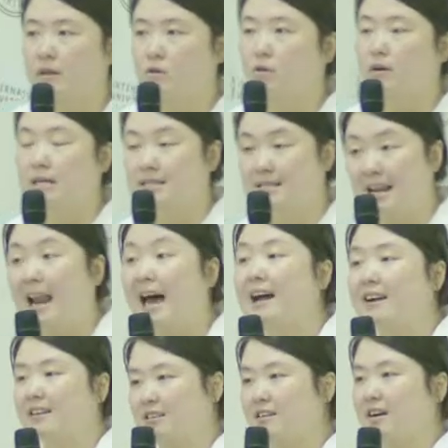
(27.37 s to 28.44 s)
you can
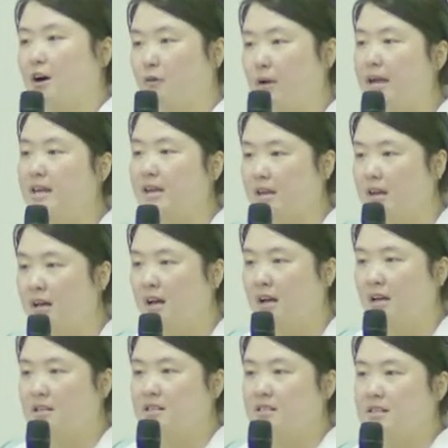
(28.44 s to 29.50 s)
select already
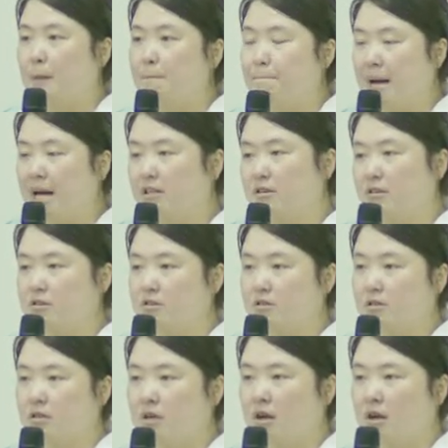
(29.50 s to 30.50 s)
some patterns